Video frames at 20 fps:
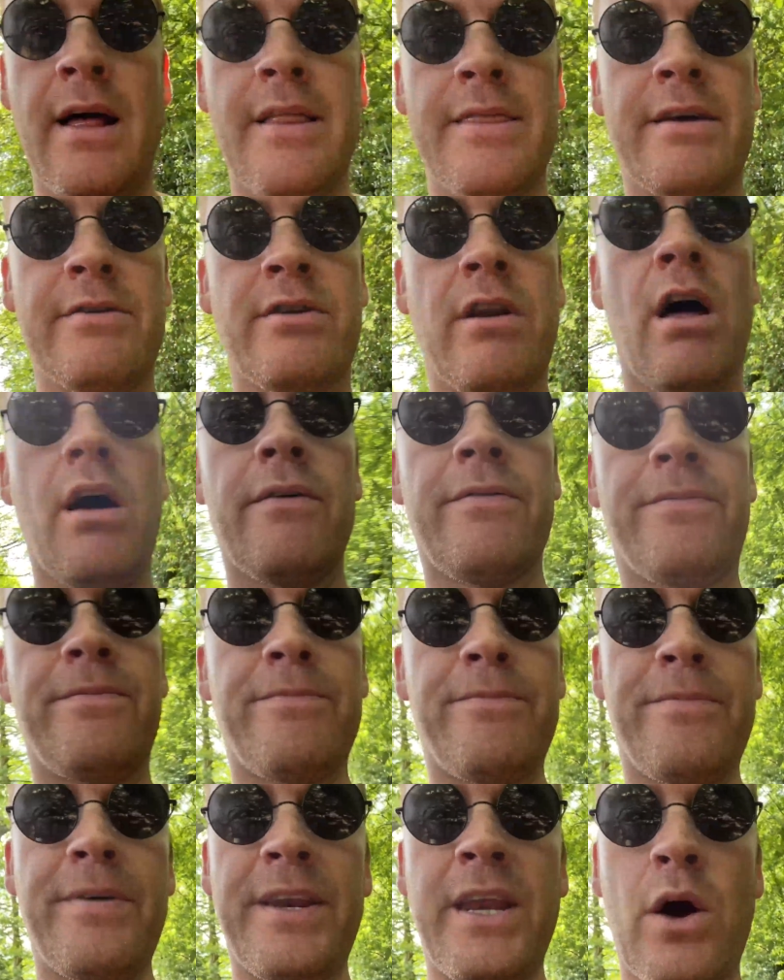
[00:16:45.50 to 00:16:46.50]
are a lot of
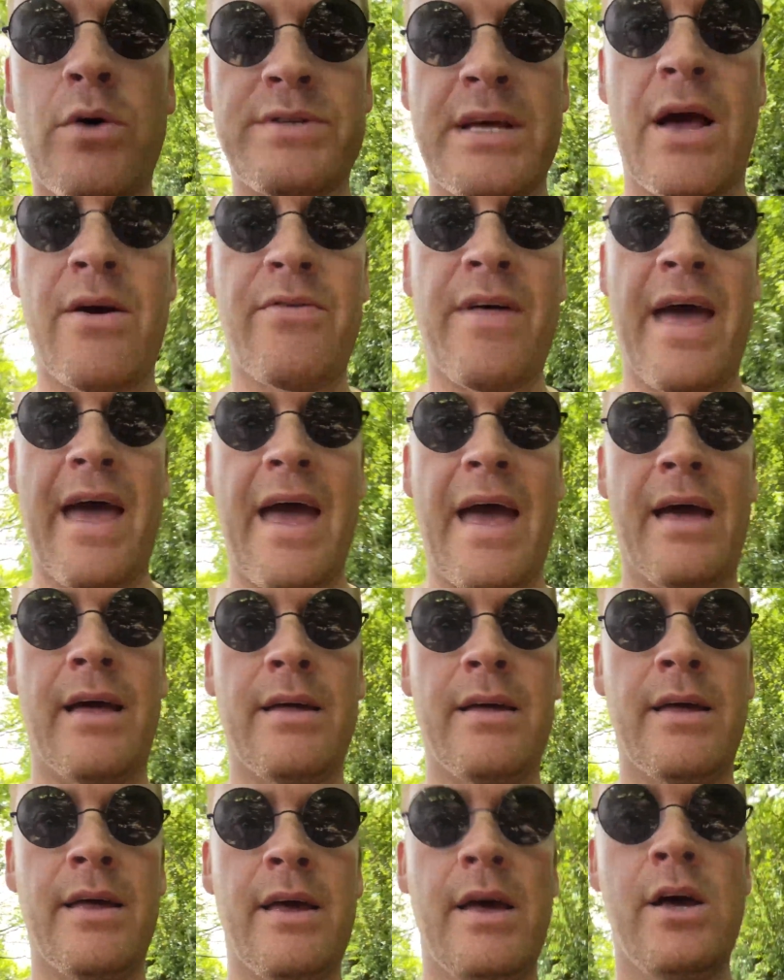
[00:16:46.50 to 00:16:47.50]
videos out there.
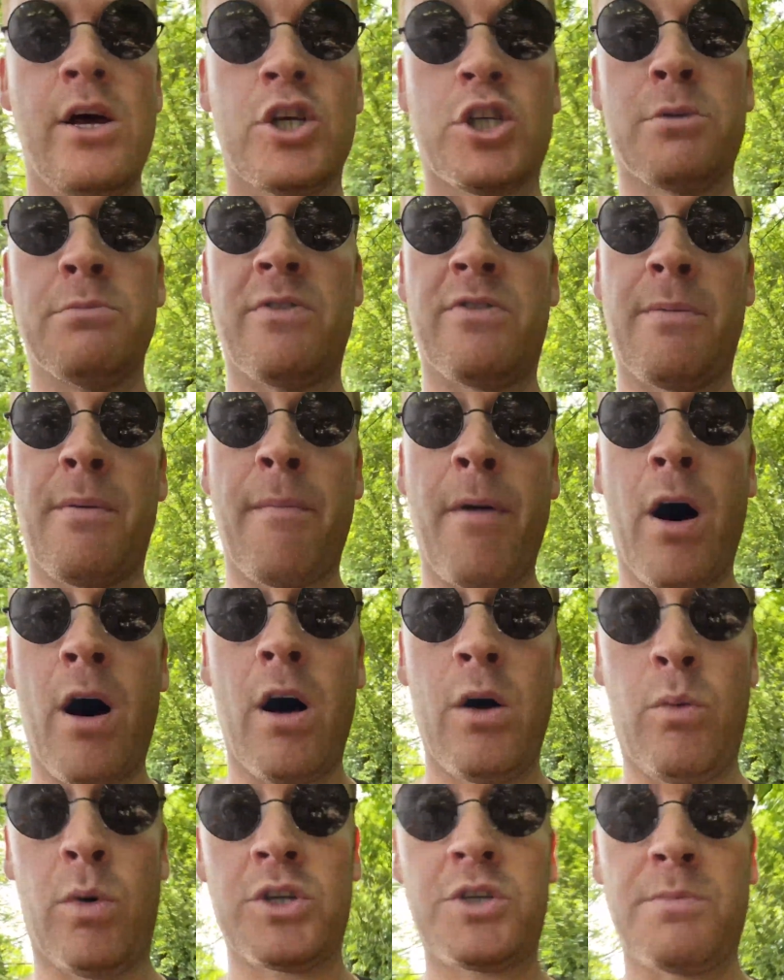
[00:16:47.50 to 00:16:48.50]
Some of them I
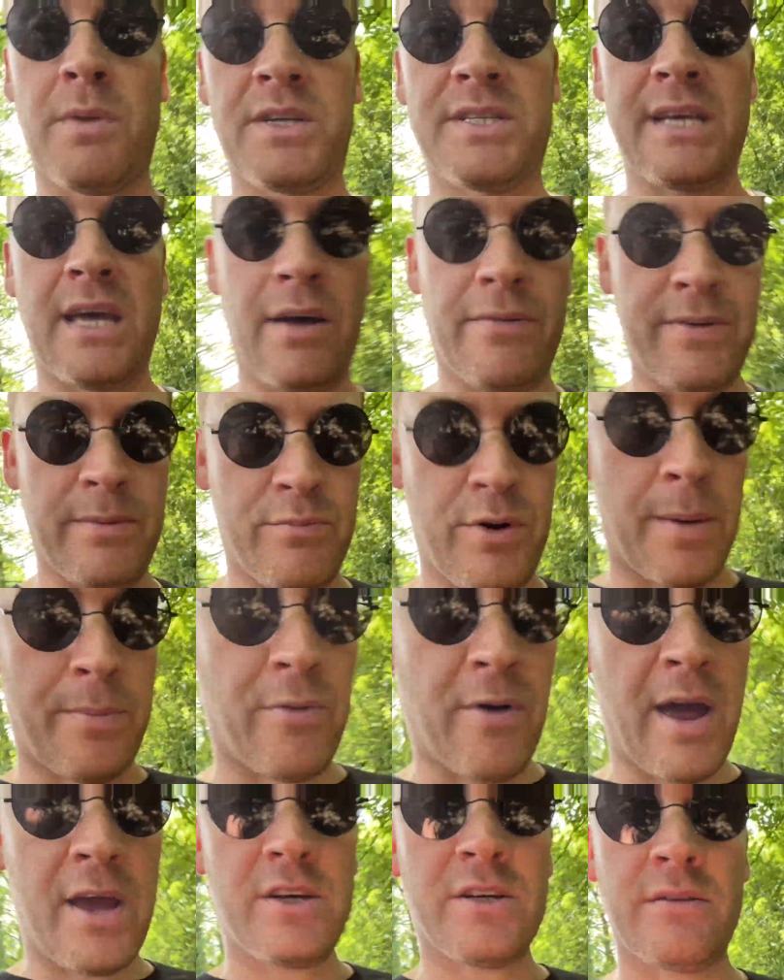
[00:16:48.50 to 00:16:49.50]
watch myself in
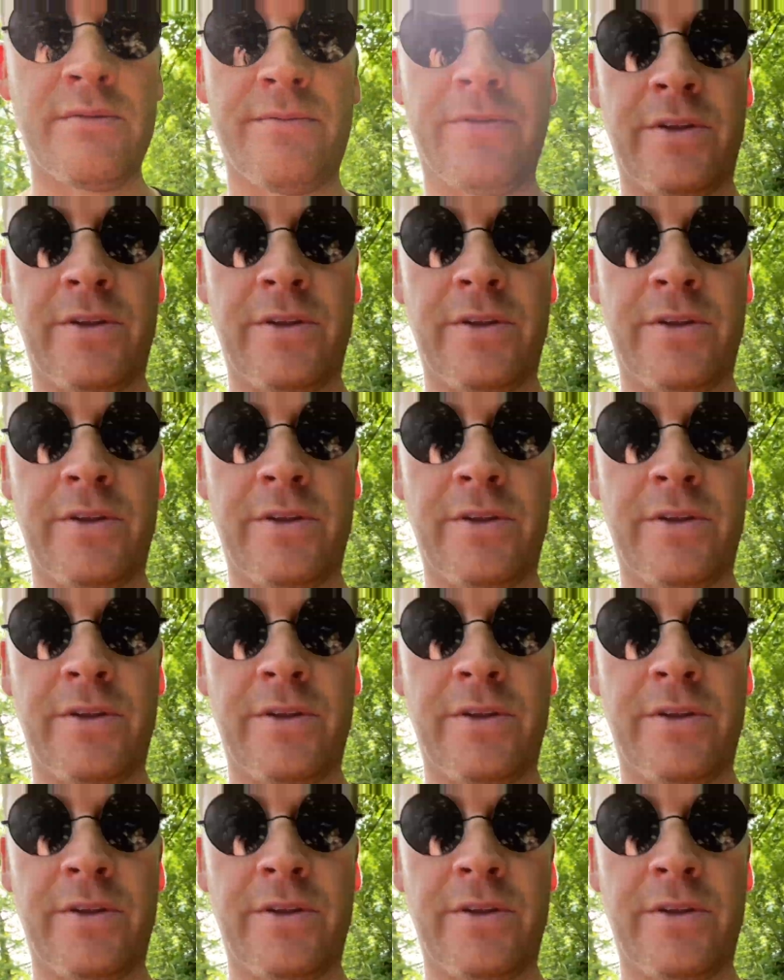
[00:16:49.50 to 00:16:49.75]
preparation for